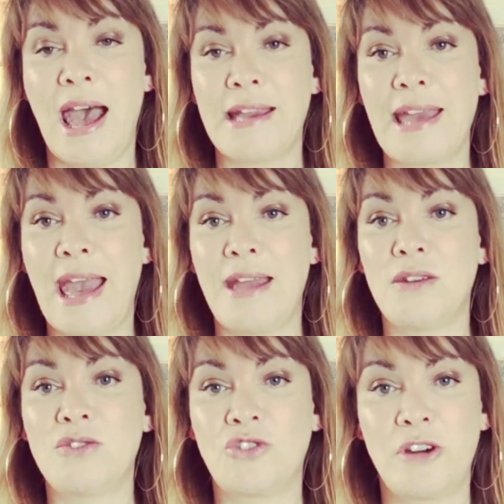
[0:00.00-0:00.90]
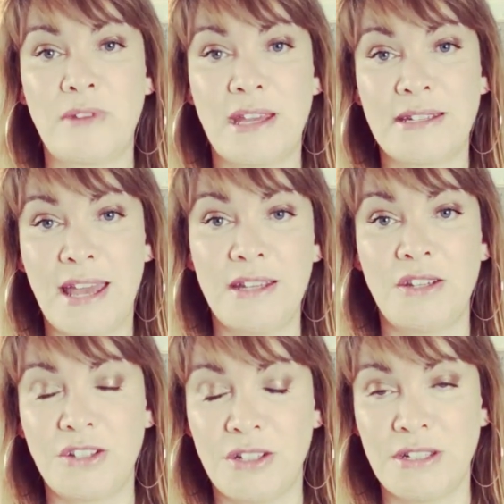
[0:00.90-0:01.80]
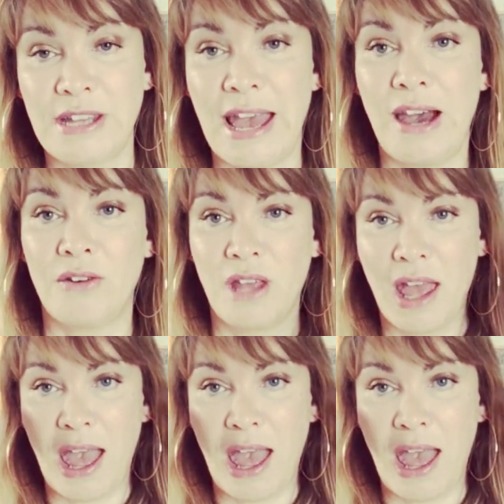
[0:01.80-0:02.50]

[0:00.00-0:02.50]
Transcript: again drawing the attention down